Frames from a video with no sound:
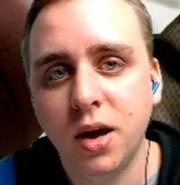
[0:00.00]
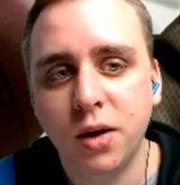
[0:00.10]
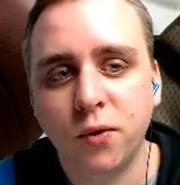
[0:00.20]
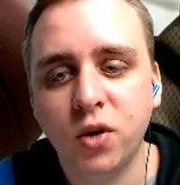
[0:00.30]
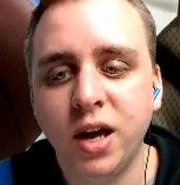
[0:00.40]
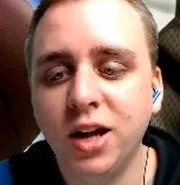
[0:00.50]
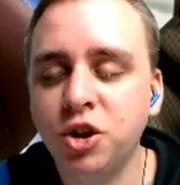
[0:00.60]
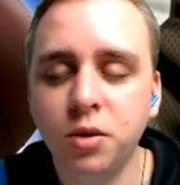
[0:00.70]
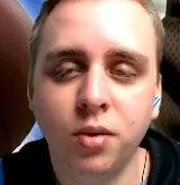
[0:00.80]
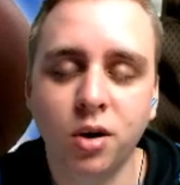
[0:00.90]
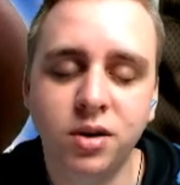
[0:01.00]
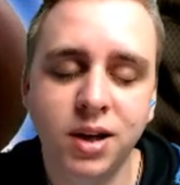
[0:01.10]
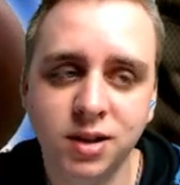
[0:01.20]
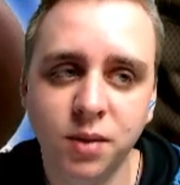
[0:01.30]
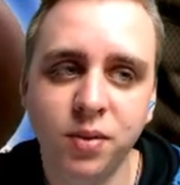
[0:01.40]
free agent
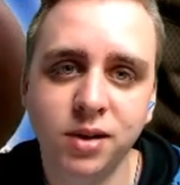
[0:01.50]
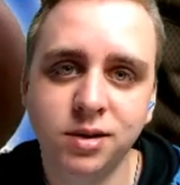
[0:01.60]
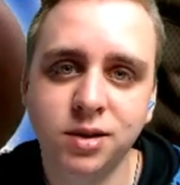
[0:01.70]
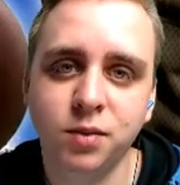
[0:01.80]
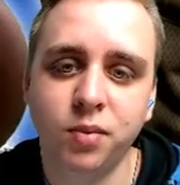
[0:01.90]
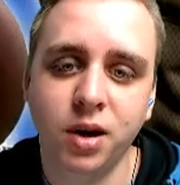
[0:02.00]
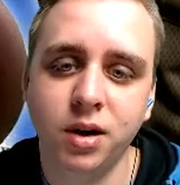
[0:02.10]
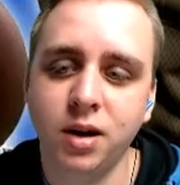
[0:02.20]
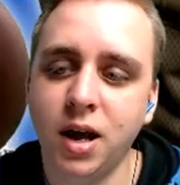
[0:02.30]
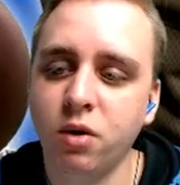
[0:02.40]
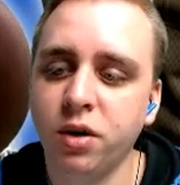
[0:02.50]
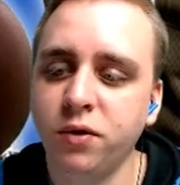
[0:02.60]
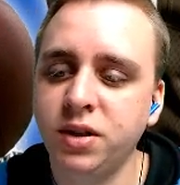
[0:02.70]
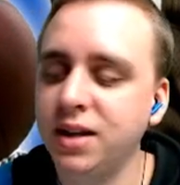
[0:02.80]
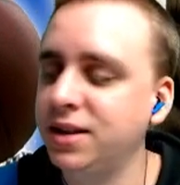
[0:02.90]
participants, but now with
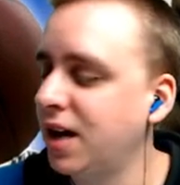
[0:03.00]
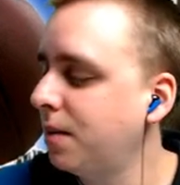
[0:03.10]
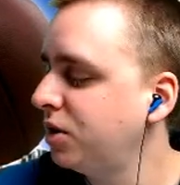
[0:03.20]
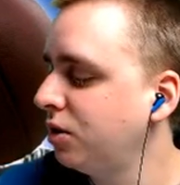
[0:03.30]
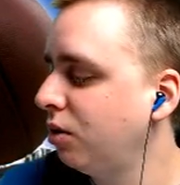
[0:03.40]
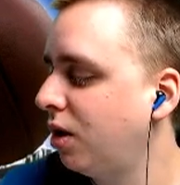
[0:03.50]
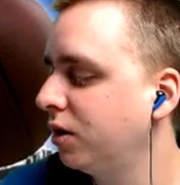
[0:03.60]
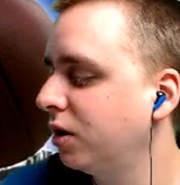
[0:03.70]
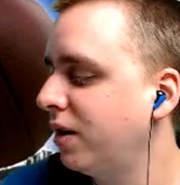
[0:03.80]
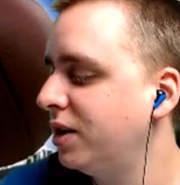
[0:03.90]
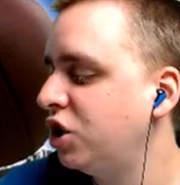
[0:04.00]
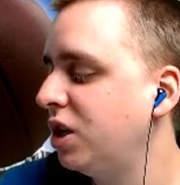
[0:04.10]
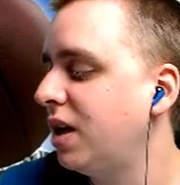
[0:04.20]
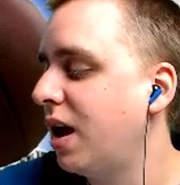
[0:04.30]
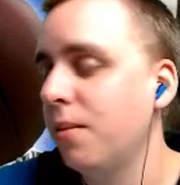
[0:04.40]
Ted Thompson no longer at
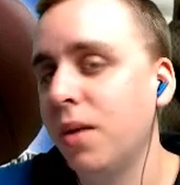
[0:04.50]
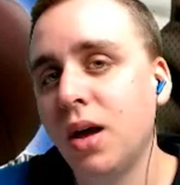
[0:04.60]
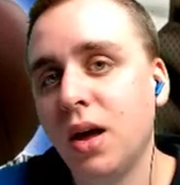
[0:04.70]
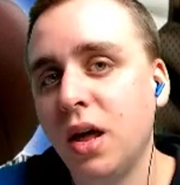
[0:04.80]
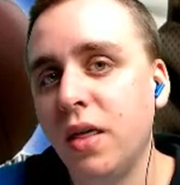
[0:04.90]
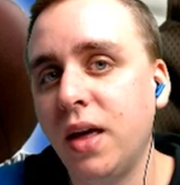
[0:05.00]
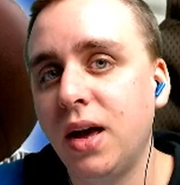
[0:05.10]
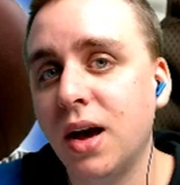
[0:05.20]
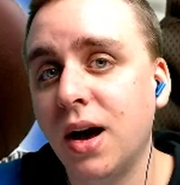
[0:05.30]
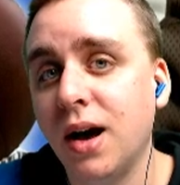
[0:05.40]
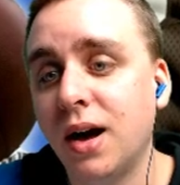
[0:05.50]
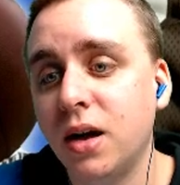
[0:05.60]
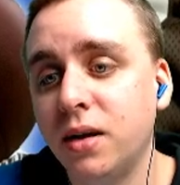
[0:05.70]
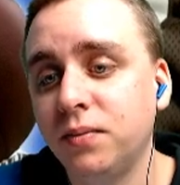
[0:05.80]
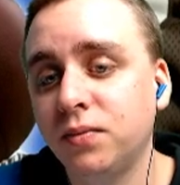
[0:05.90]
GM, they
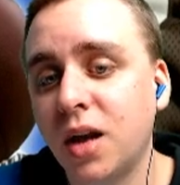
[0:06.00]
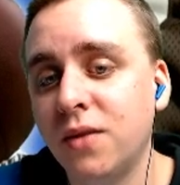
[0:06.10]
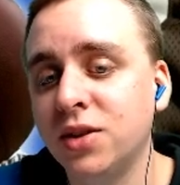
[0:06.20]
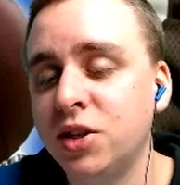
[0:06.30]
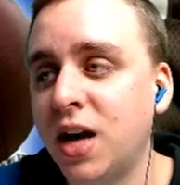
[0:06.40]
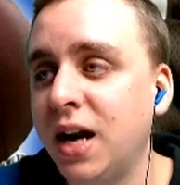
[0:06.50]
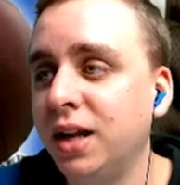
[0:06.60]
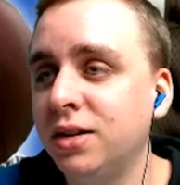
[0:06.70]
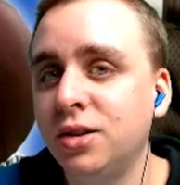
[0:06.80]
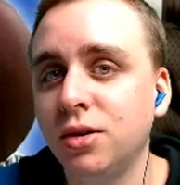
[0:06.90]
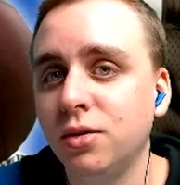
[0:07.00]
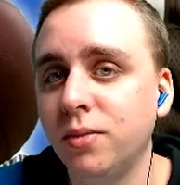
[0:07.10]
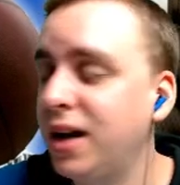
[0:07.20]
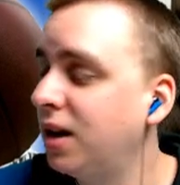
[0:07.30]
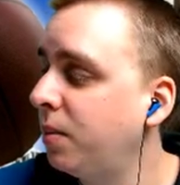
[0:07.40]
have decided to
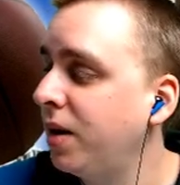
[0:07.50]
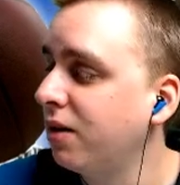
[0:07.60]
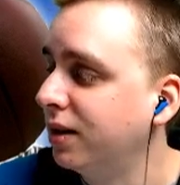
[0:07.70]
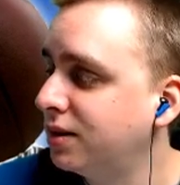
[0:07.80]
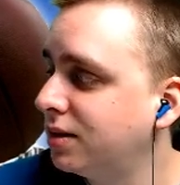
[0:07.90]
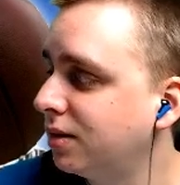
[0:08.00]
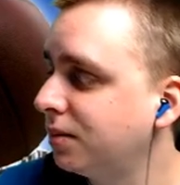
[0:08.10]
make an appearance.